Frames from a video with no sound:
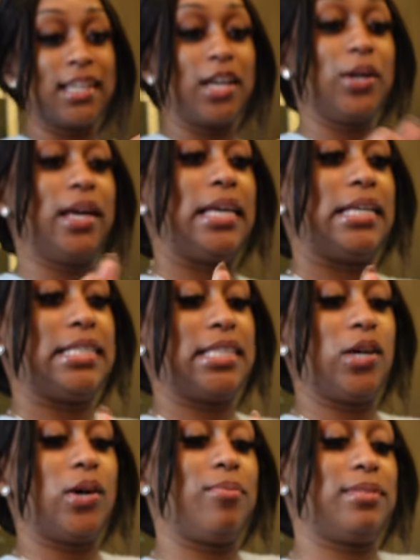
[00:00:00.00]
Okay, so
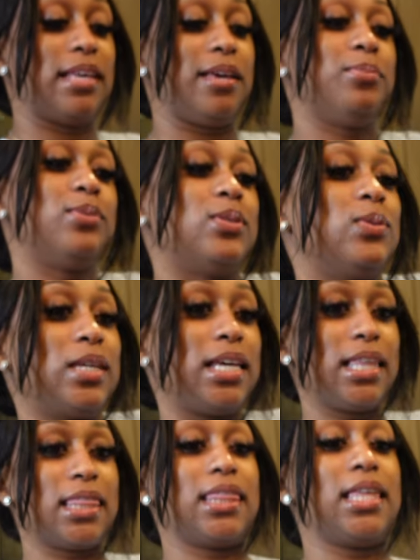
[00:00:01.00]
I was able to
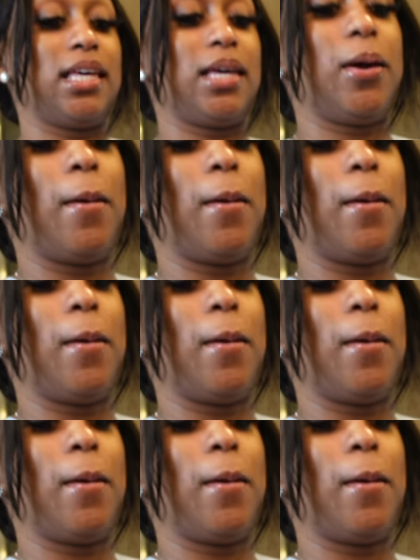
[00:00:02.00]
get the